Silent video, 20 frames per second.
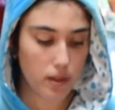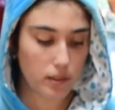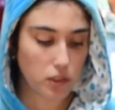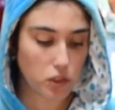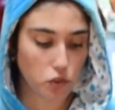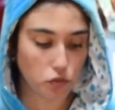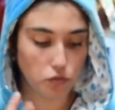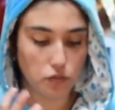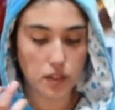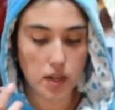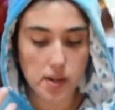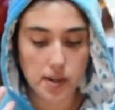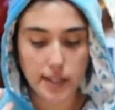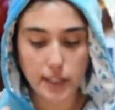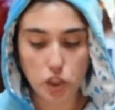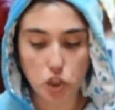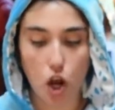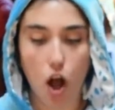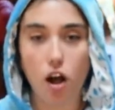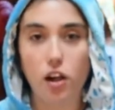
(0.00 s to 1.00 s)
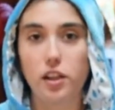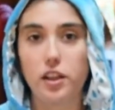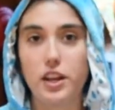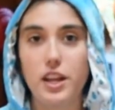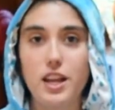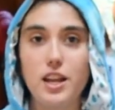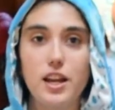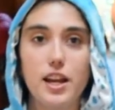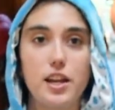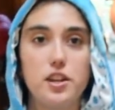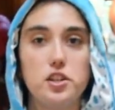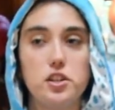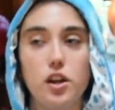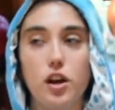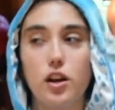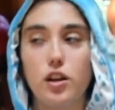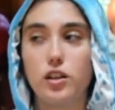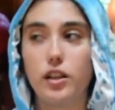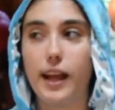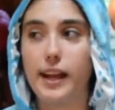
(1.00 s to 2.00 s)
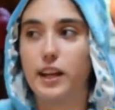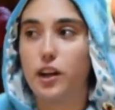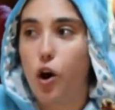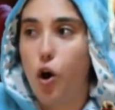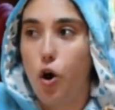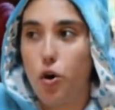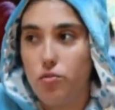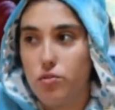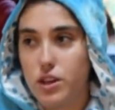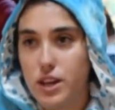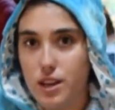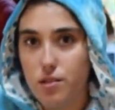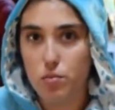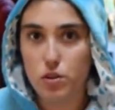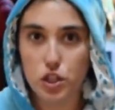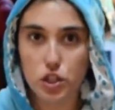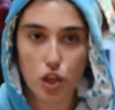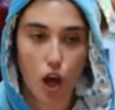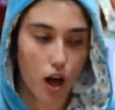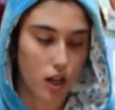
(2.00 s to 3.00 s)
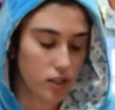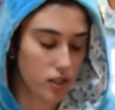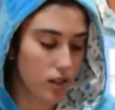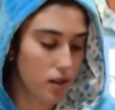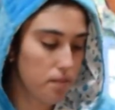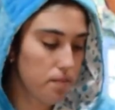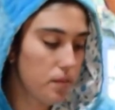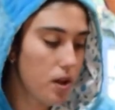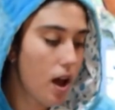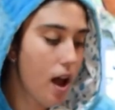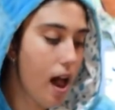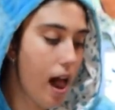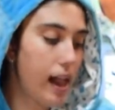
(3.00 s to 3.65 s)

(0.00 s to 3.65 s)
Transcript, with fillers: It's very chocolatey and like oaty, which is awesome.